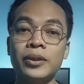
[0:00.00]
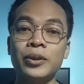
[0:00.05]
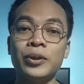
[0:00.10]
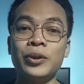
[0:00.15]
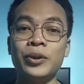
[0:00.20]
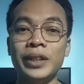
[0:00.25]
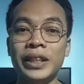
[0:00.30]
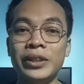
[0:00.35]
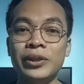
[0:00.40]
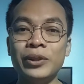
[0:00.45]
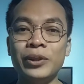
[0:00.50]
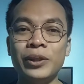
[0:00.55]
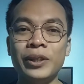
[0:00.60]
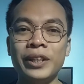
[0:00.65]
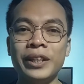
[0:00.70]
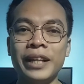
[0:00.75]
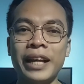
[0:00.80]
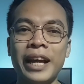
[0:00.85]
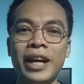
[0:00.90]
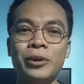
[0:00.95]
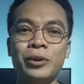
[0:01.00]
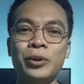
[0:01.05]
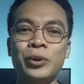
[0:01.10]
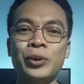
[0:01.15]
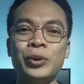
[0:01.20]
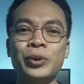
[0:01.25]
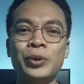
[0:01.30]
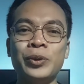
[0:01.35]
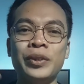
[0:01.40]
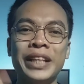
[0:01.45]
you need to learn how to
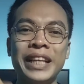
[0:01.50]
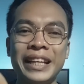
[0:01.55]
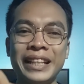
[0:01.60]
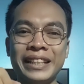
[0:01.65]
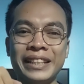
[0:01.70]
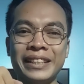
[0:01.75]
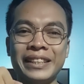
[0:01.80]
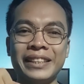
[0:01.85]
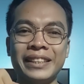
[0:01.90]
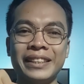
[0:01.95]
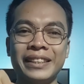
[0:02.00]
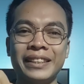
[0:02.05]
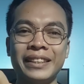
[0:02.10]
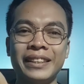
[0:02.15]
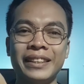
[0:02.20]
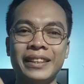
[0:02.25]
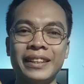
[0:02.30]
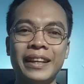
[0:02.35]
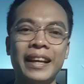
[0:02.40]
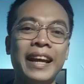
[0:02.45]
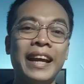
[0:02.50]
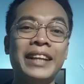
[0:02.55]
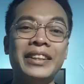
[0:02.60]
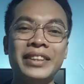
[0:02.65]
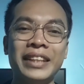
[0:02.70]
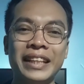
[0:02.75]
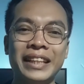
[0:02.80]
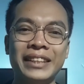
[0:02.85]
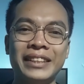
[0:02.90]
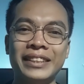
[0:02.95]
do this and
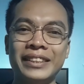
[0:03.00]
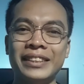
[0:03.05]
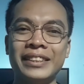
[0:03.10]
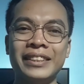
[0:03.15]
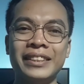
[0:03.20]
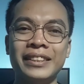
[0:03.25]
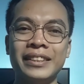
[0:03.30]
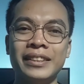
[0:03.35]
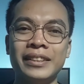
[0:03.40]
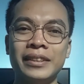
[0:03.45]
this